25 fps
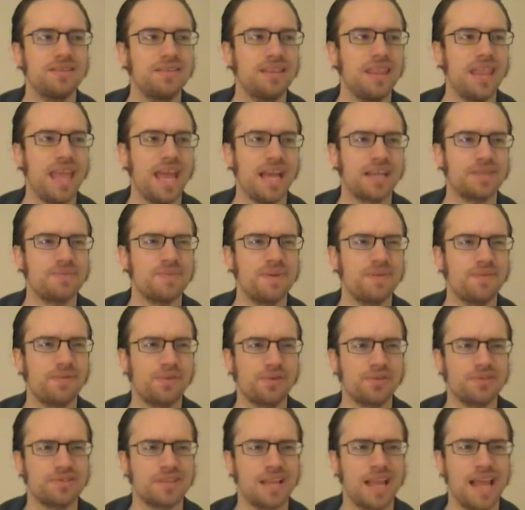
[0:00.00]
the X Men
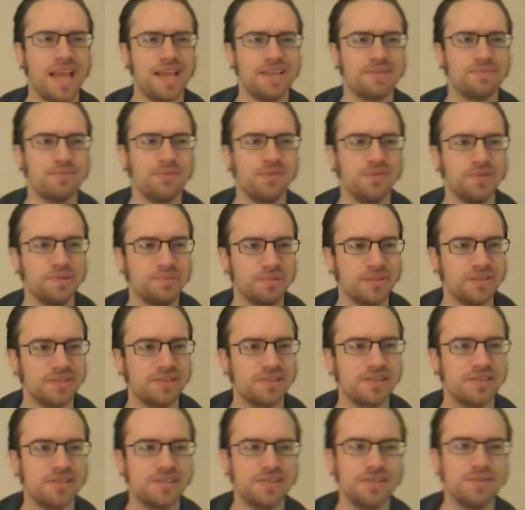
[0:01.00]
First Class movie because
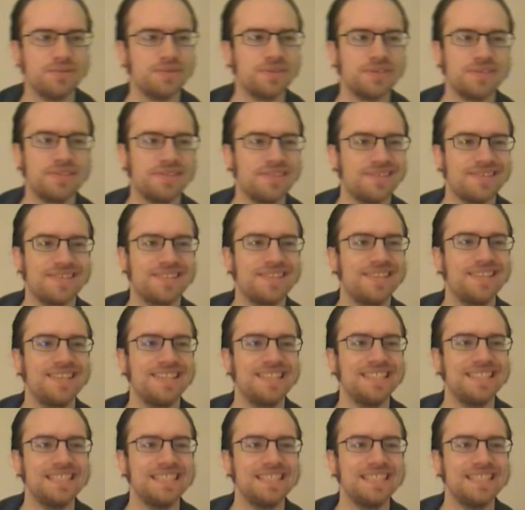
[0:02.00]
she was just